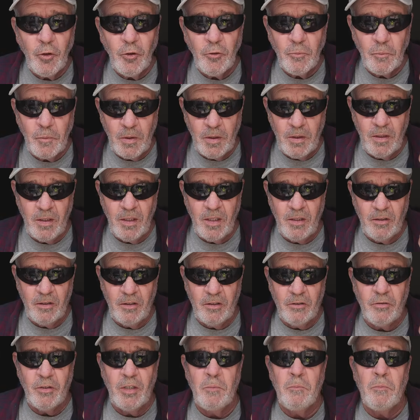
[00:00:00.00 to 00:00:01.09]
movement
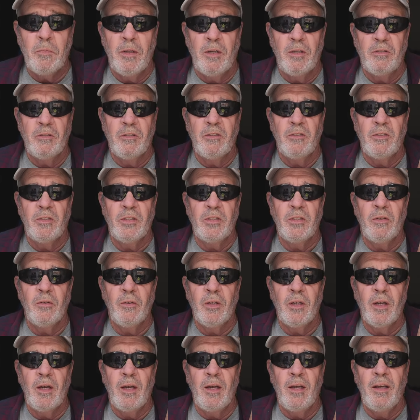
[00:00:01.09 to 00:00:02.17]
in the tree branches,
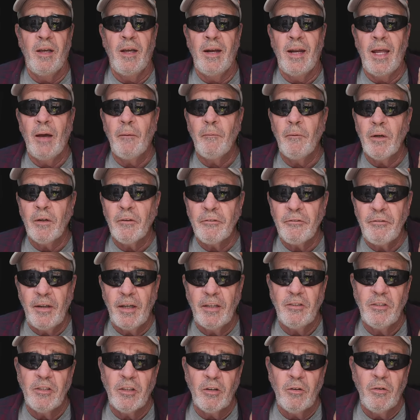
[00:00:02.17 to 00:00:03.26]
okay? And that would
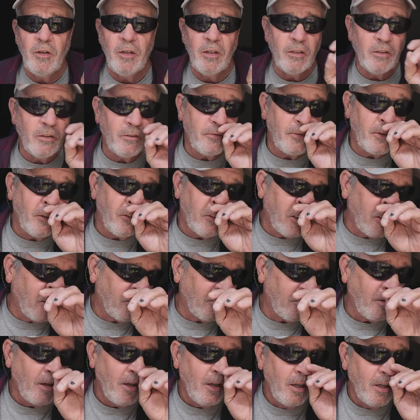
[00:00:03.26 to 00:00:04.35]
affect your critical
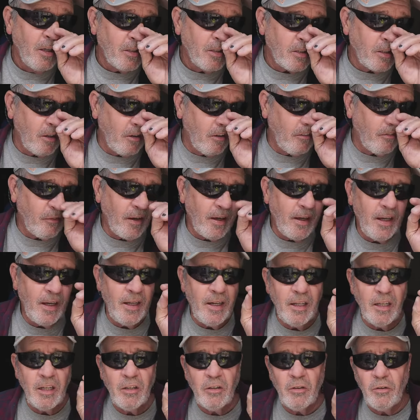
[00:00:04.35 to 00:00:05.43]
focus. So if I
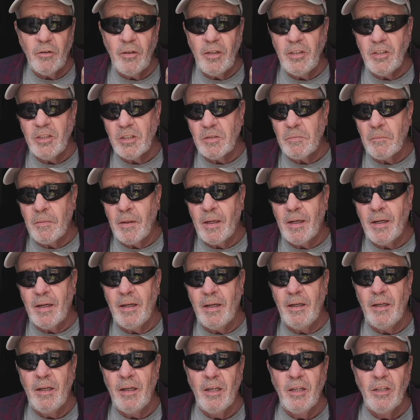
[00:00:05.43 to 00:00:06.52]
had increased
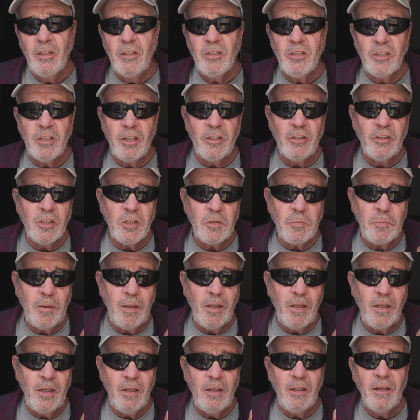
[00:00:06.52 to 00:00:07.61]
my shutter
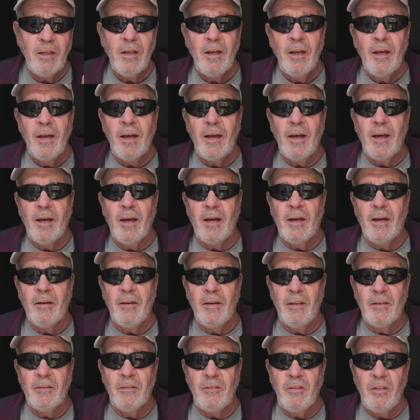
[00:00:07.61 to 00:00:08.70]
speed
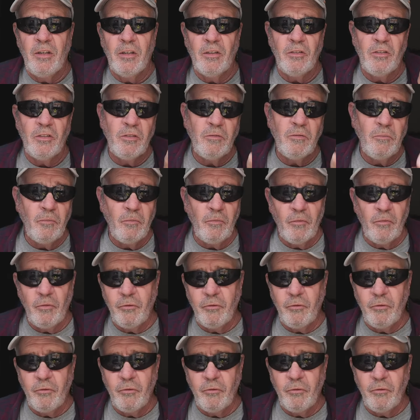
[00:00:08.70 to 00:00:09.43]
and, you know,